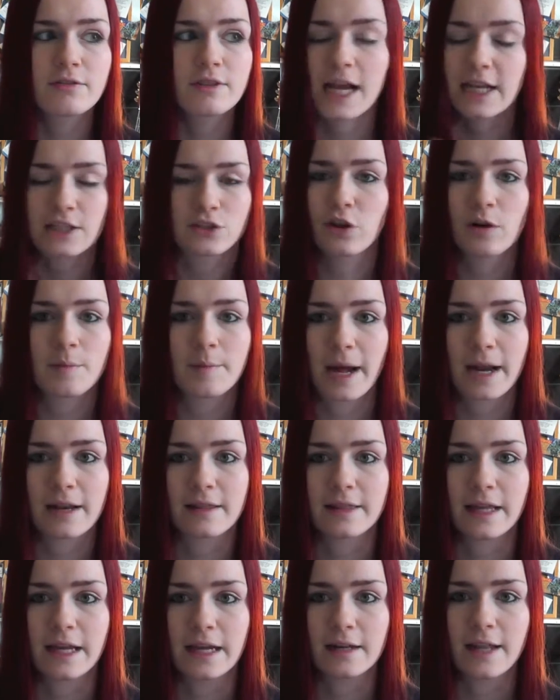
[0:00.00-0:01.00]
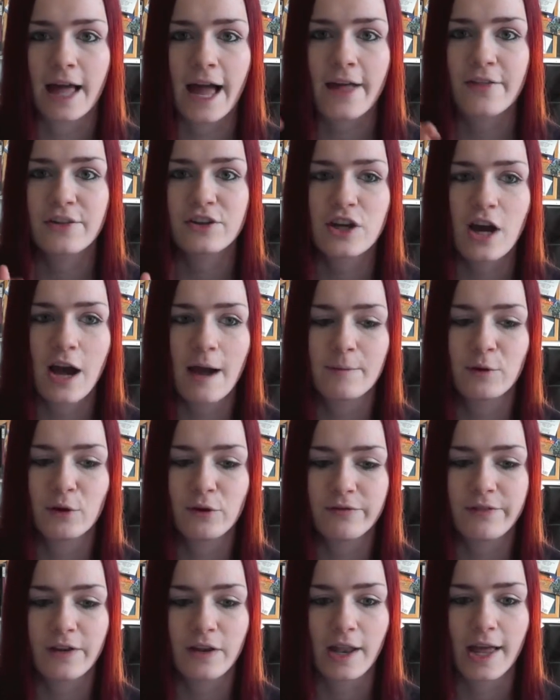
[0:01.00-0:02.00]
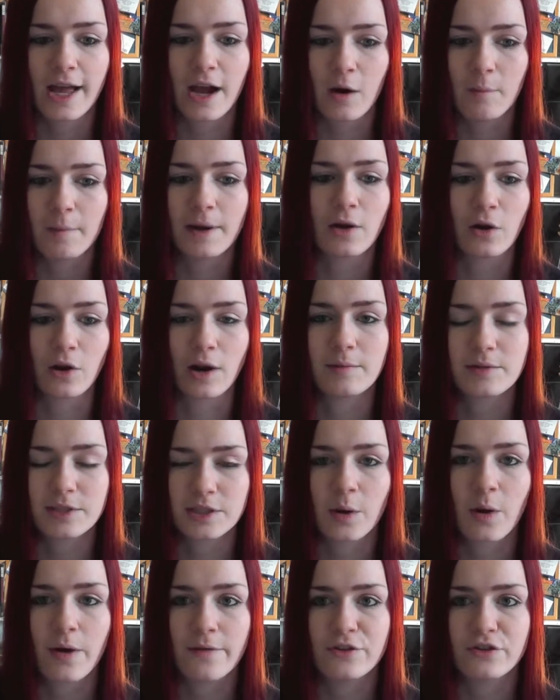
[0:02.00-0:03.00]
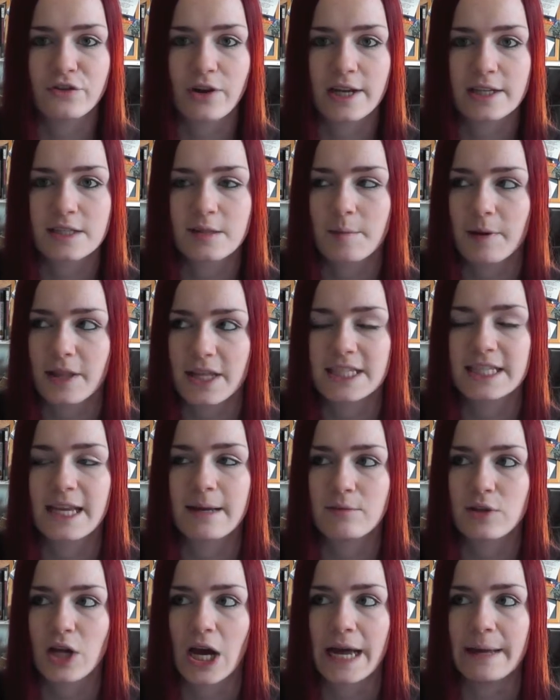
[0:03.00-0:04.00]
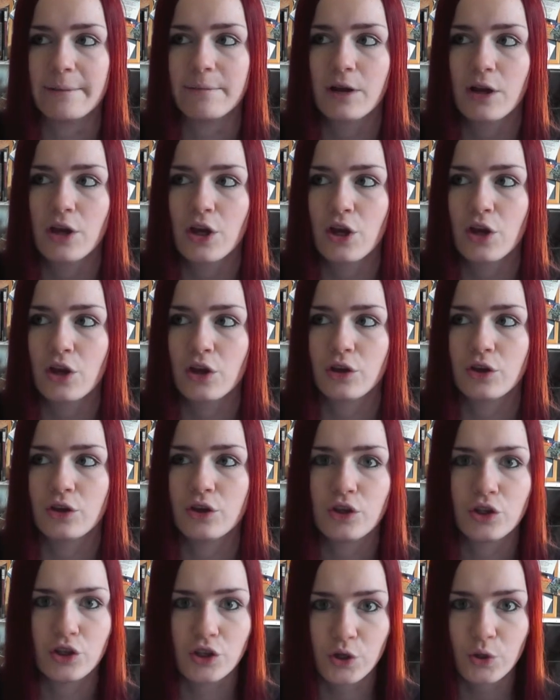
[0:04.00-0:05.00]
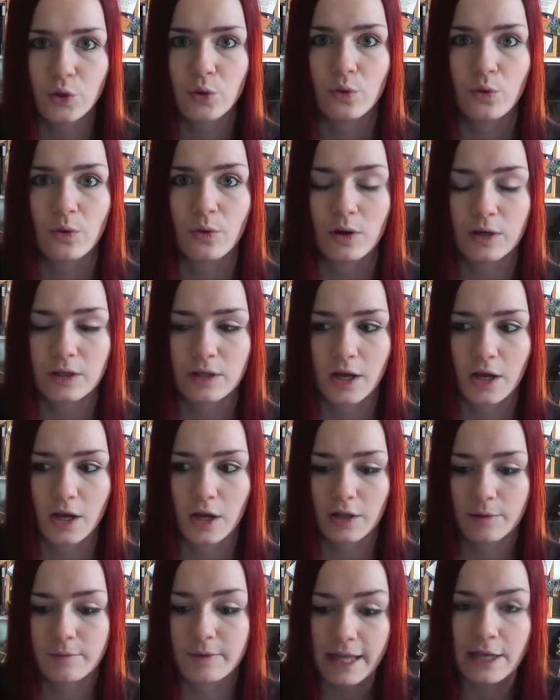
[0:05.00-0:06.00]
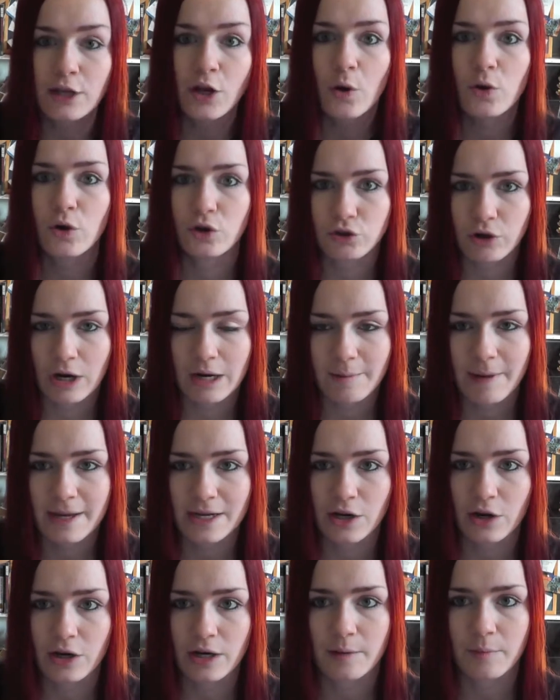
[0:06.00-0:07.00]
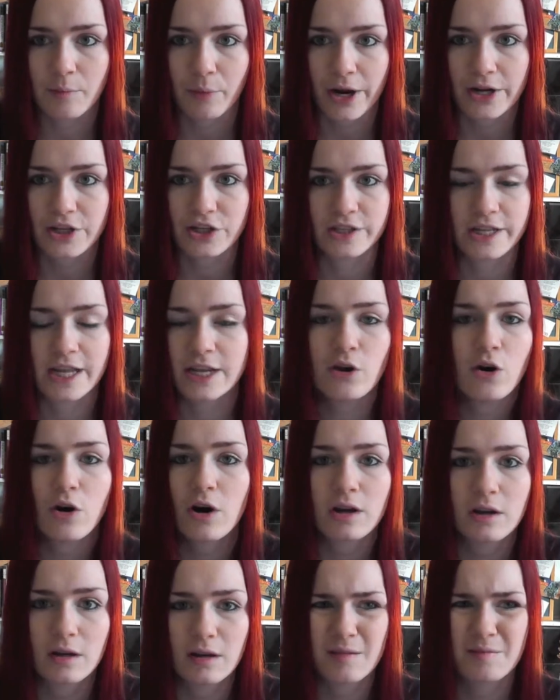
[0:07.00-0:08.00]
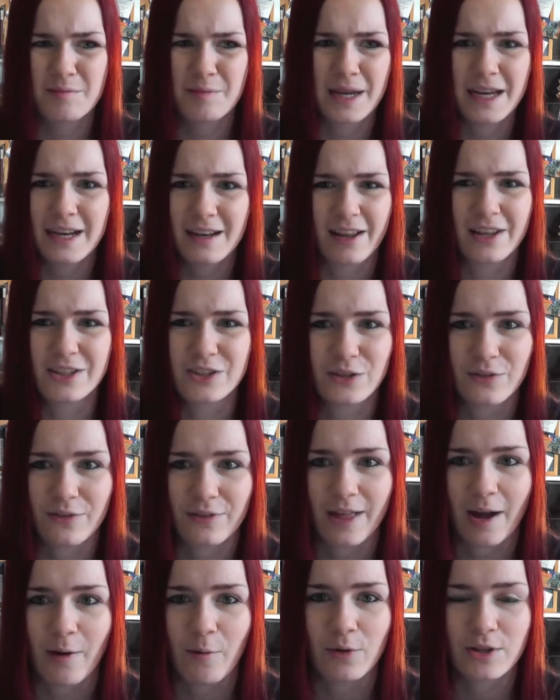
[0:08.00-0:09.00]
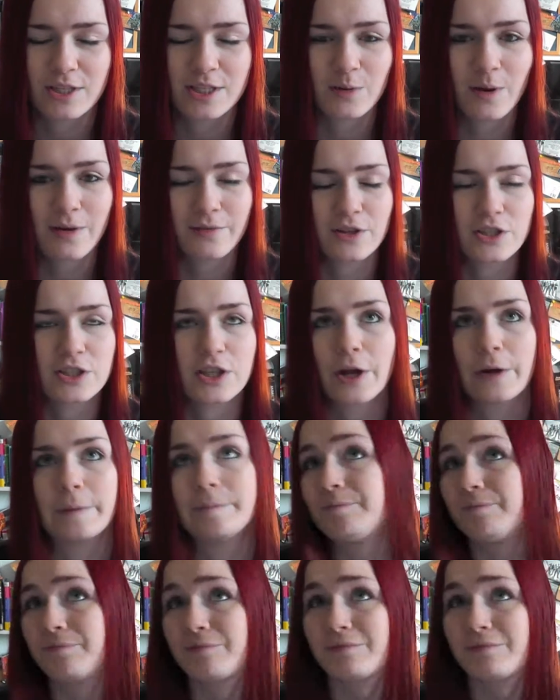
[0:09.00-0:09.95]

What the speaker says: That's not a bad thing. Like at the time you'll feel like, oh my god, I'm so overdressed, but at the same time they know you're trying to make a good impression. They're not going to penalise you for that whatsoever. So